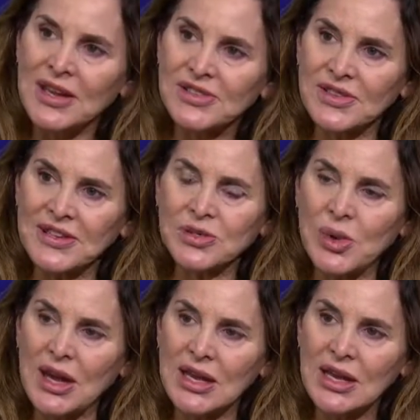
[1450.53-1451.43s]
So that's
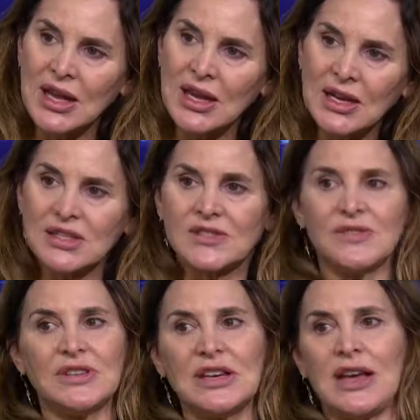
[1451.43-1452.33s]
why it's
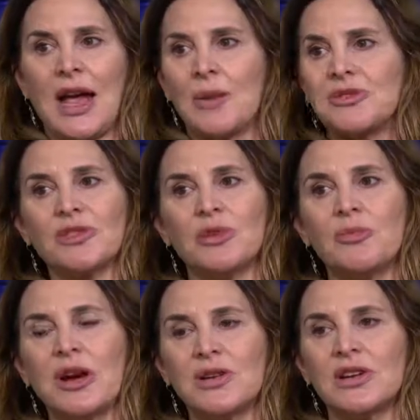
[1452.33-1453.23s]
absolutely
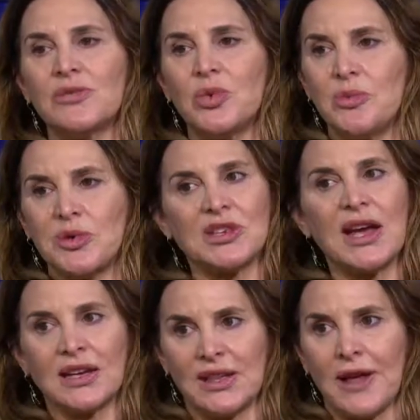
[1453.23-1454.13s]
imperative we
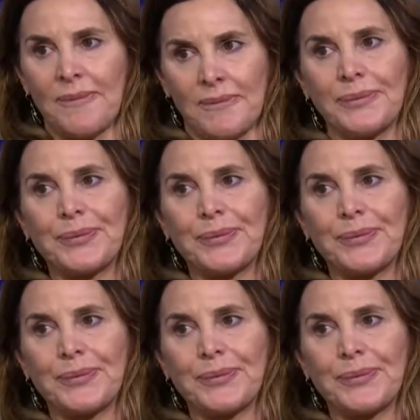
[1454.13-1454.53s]
protect them.